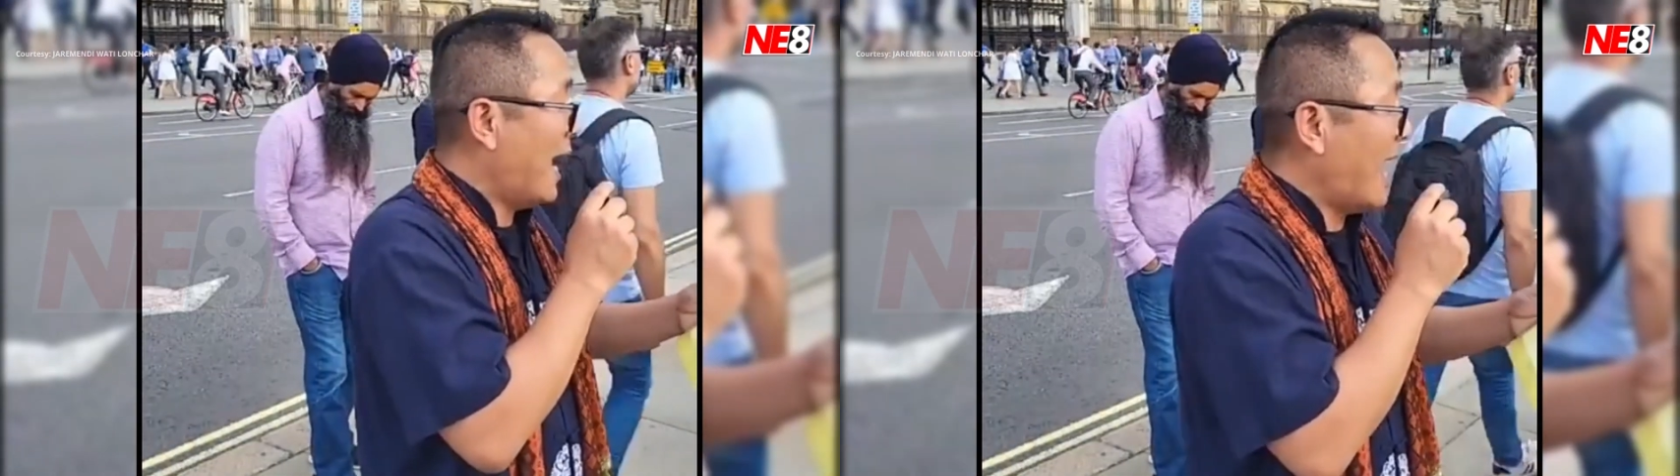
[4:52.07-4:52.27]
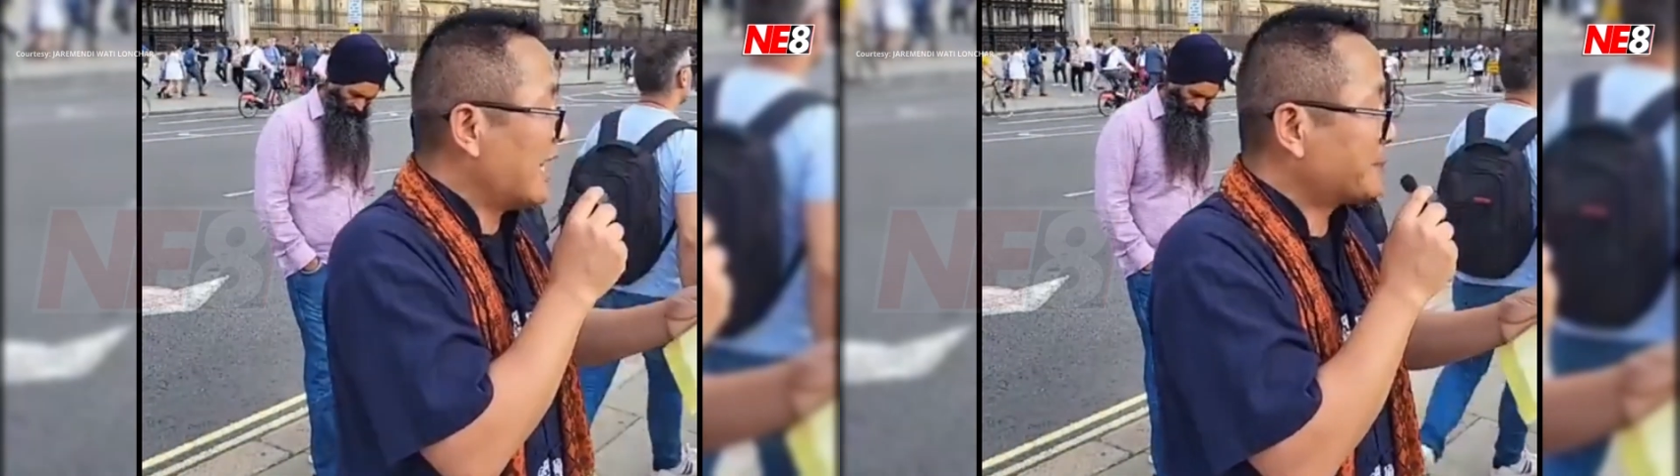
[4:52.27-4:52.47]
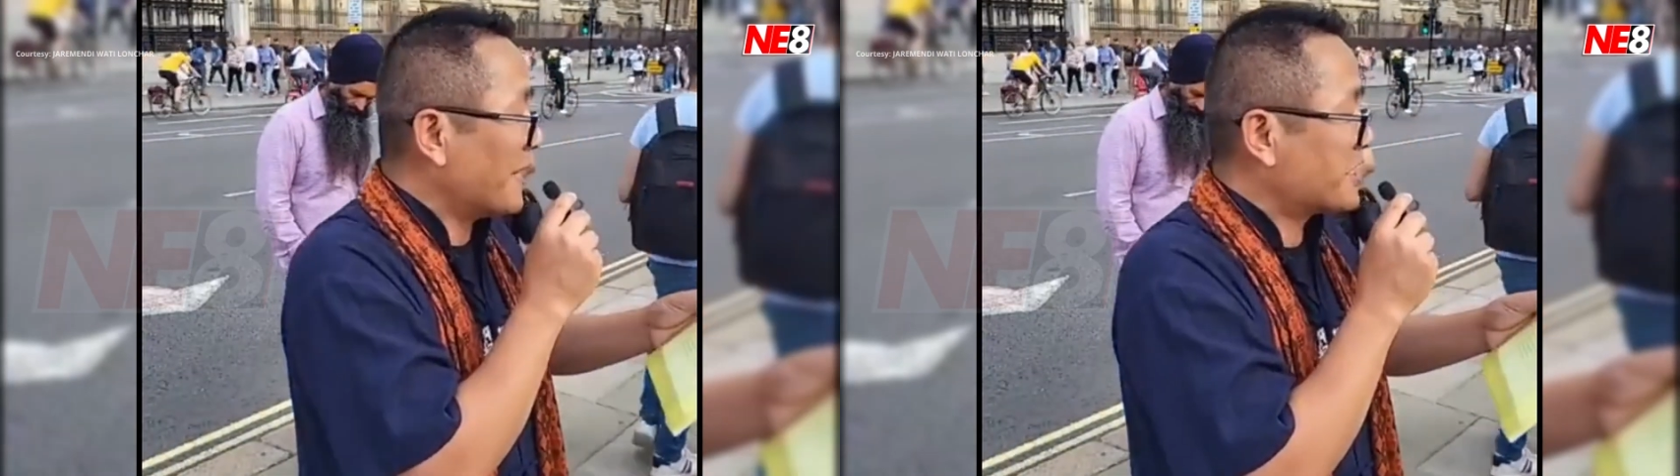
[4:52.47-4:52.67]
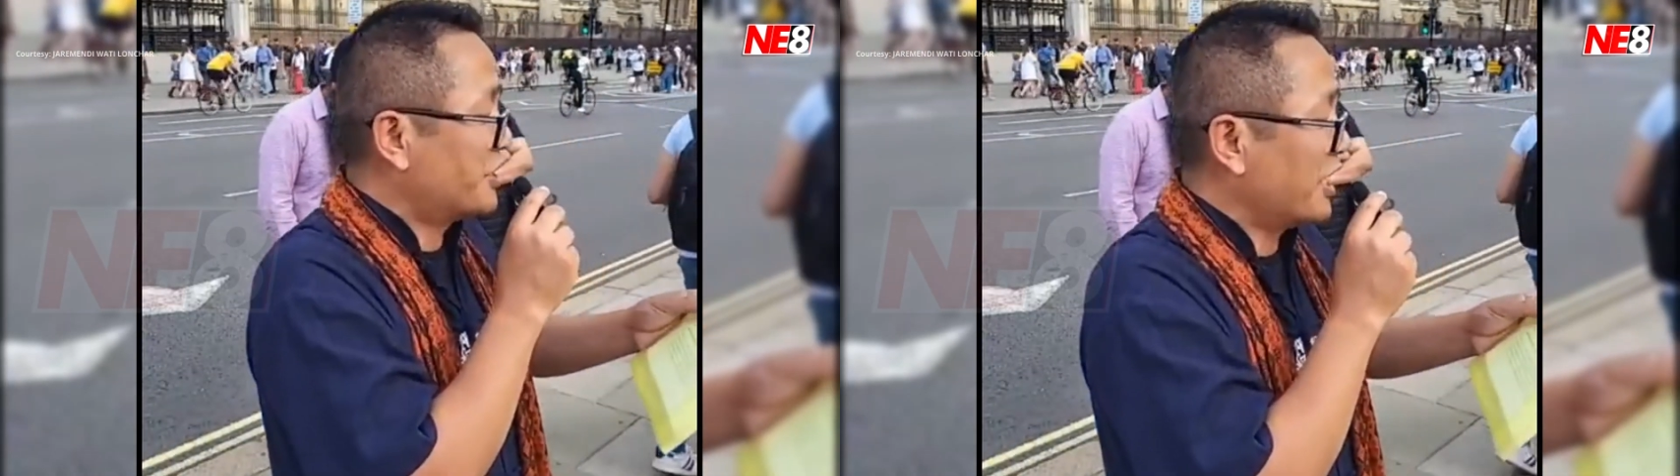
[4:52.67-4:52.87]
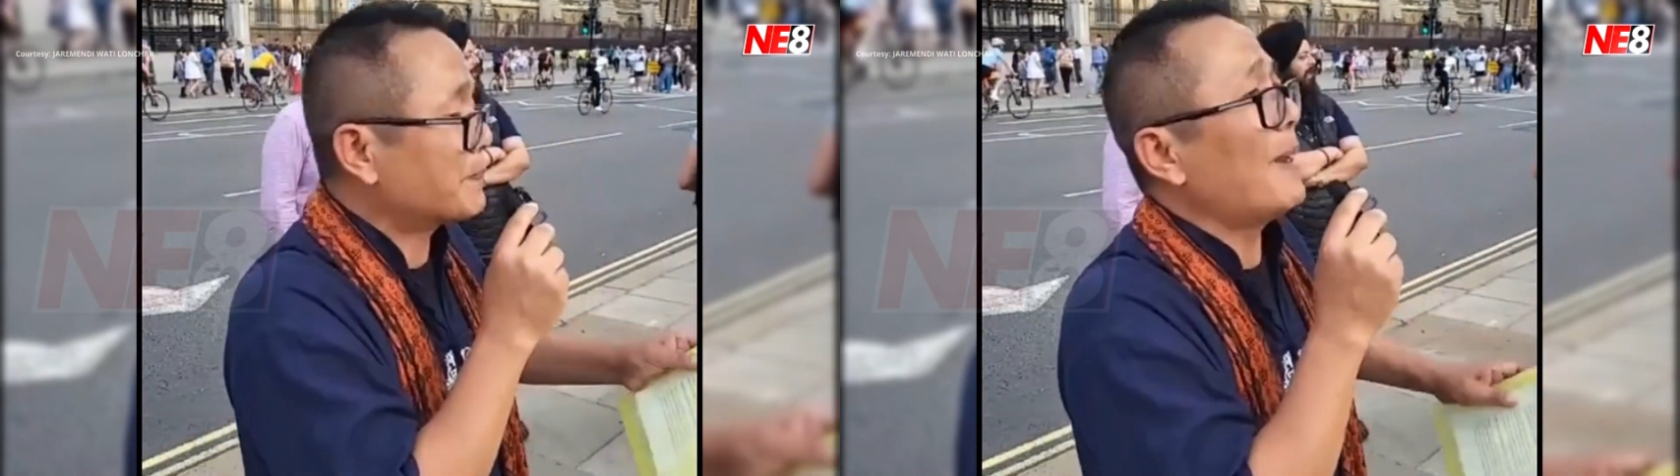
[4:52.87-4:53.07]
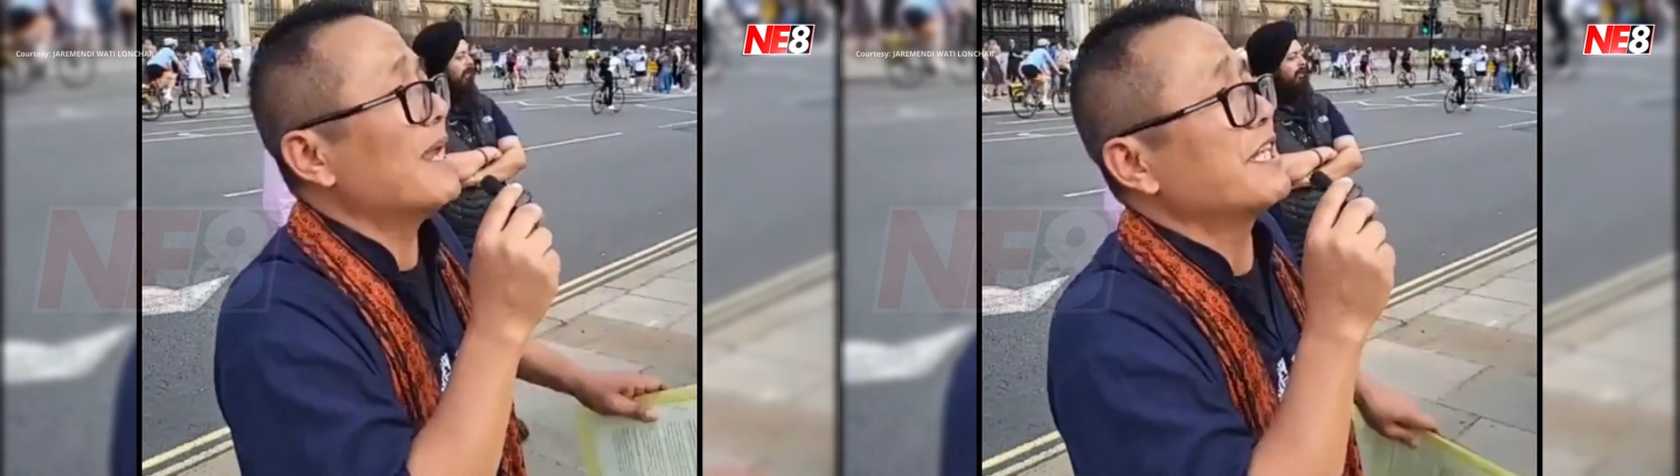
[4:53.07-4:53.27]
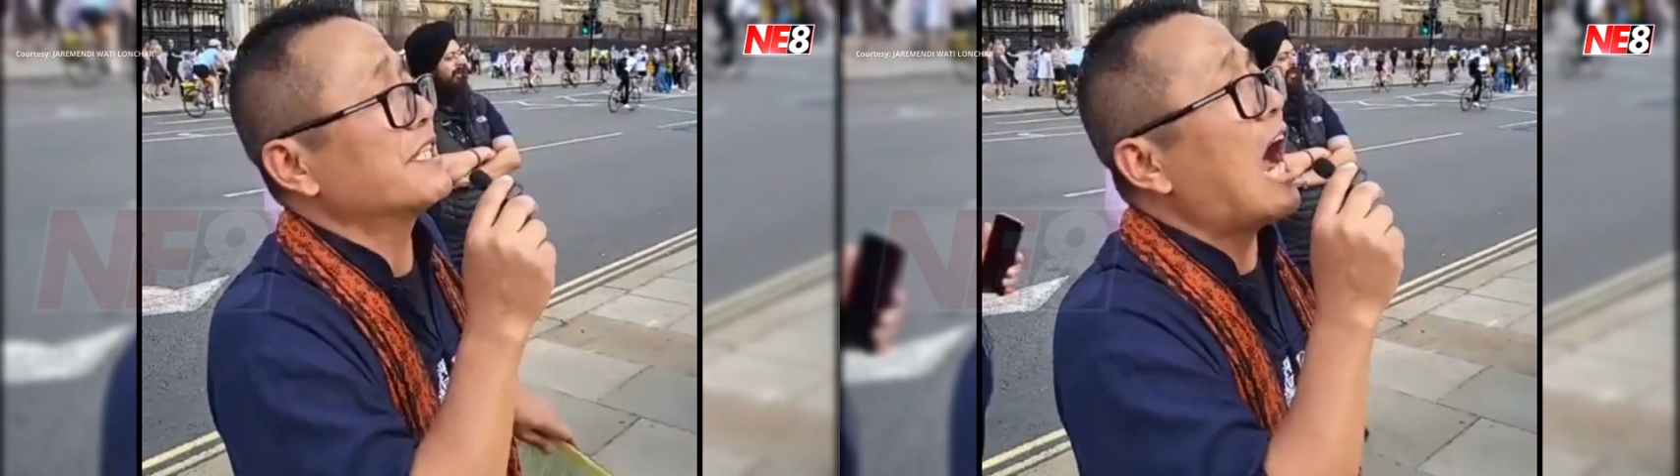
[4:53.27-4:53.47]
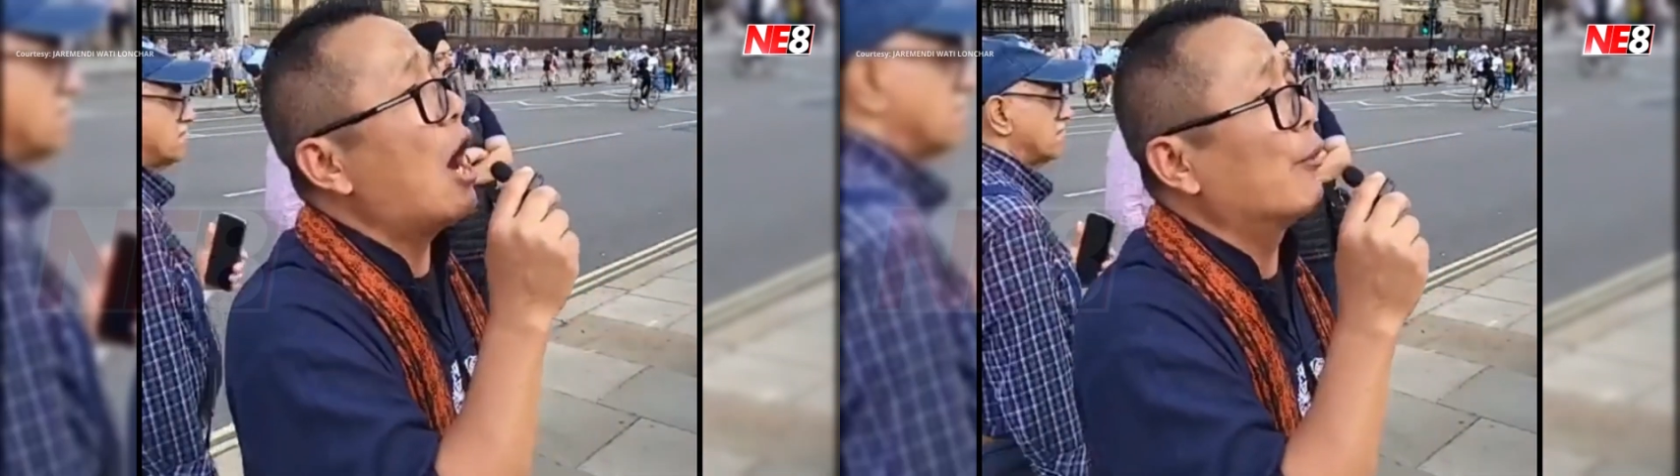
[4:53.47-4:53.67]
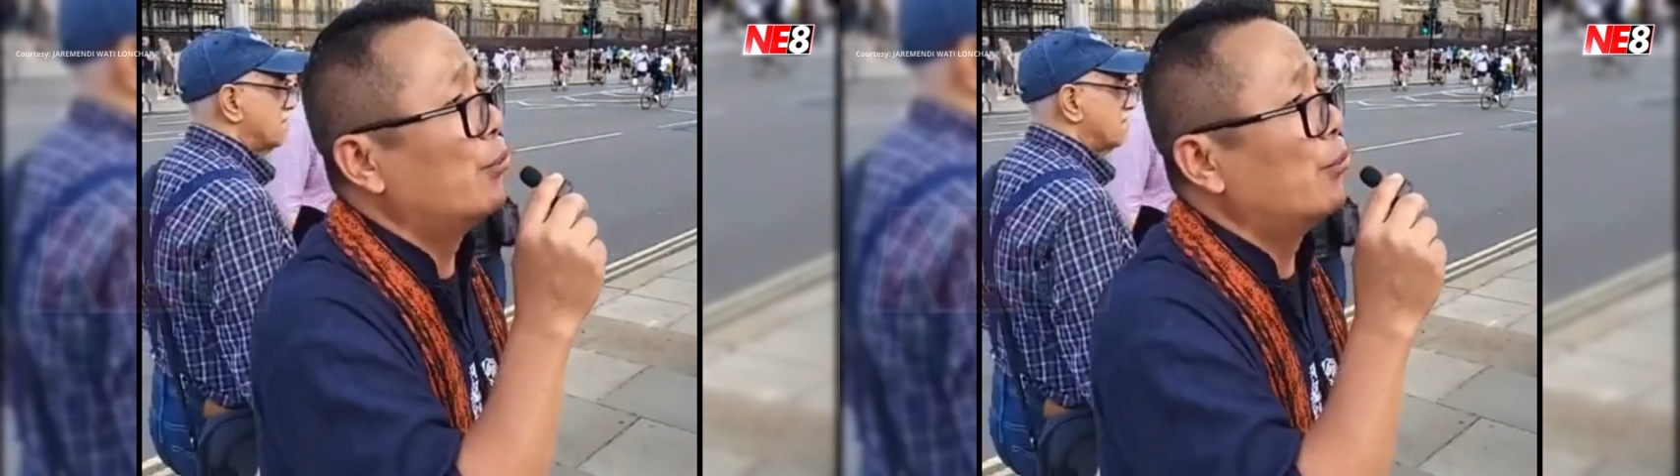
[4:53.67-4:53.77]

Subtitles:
as much displaced as our